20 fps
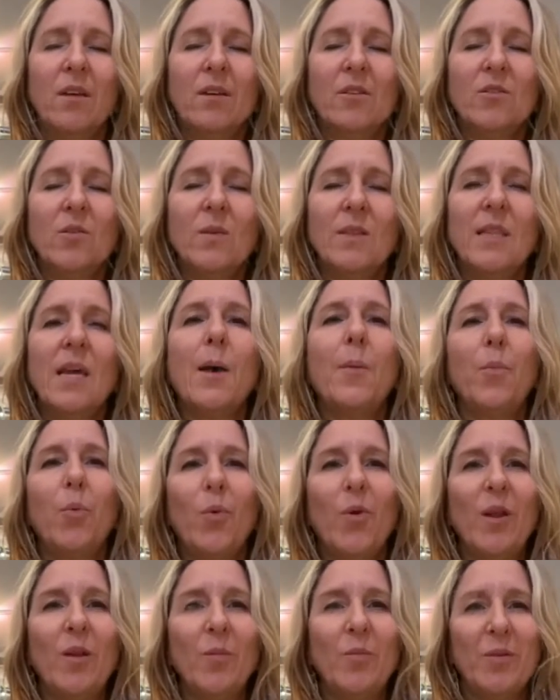So at that
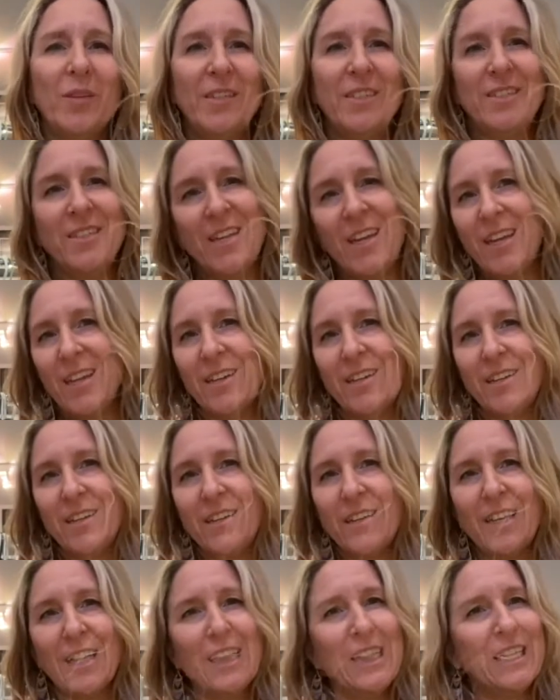point, please
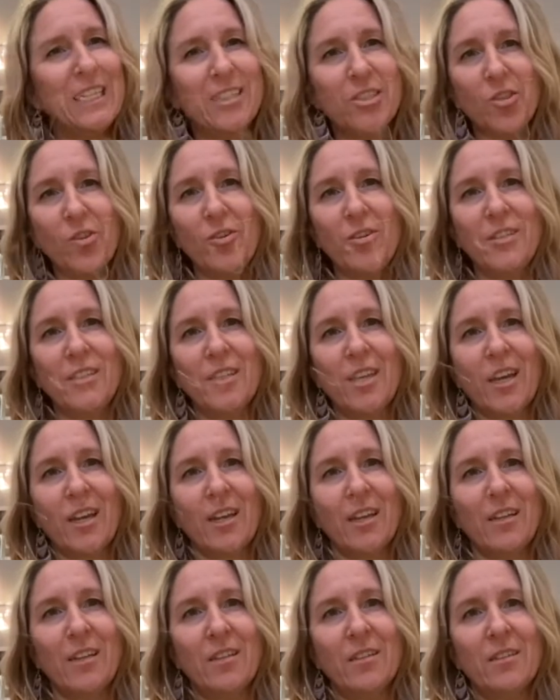take at least 30
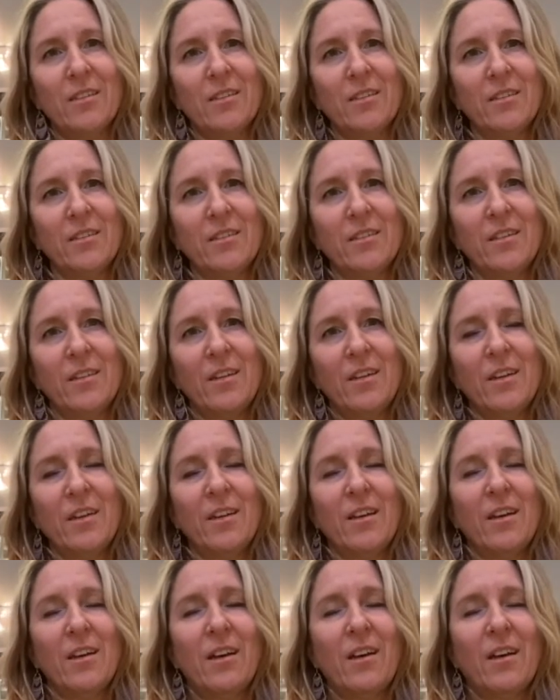seconds
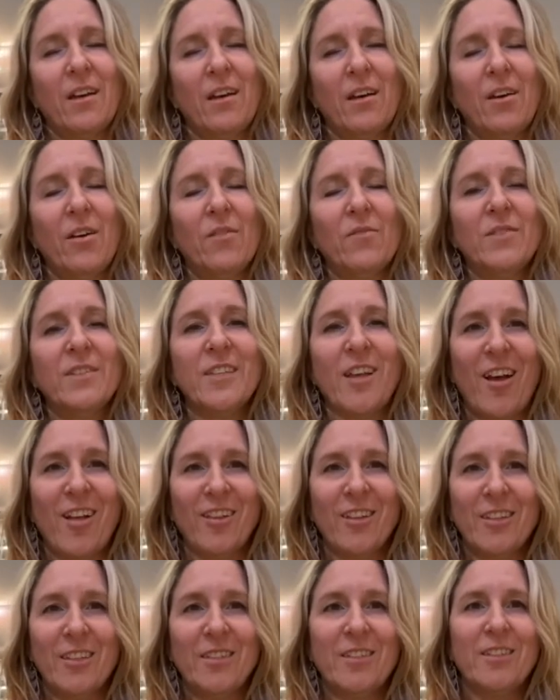of
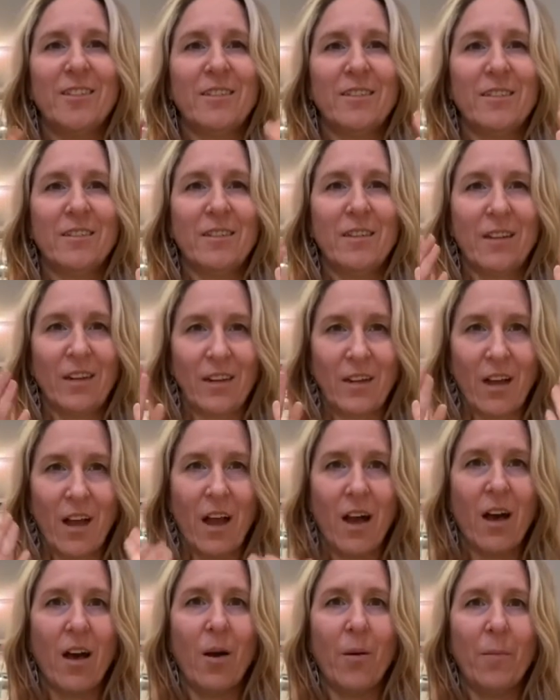solace and
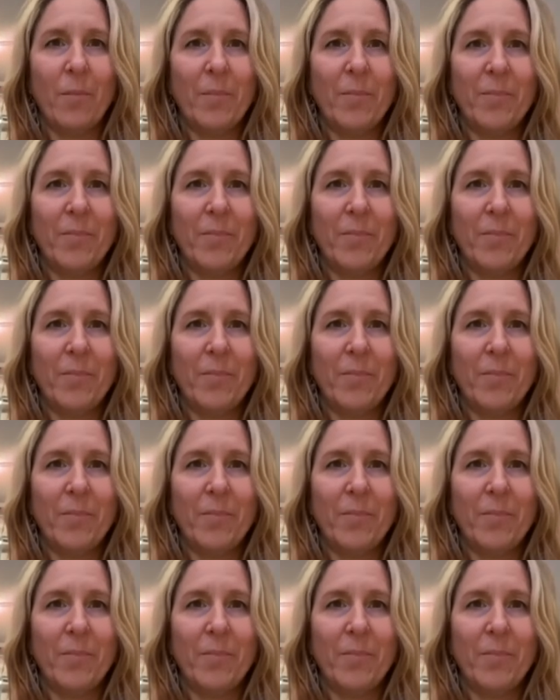calm.